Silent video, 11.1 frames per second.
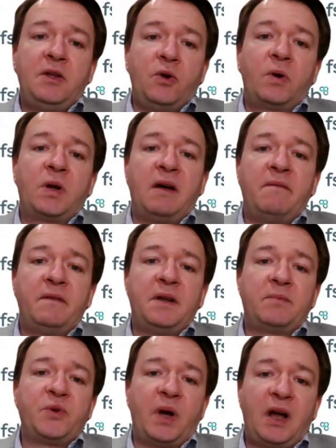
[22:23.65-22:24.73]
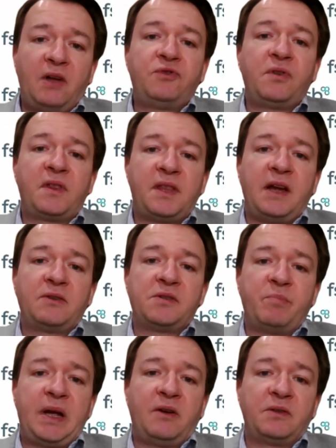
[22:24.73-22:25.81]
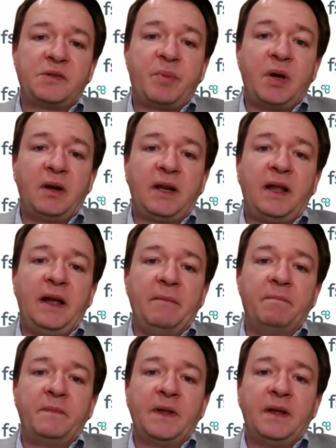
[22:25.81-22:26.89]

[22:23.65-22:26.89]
You're covered up to £100,000 per claim.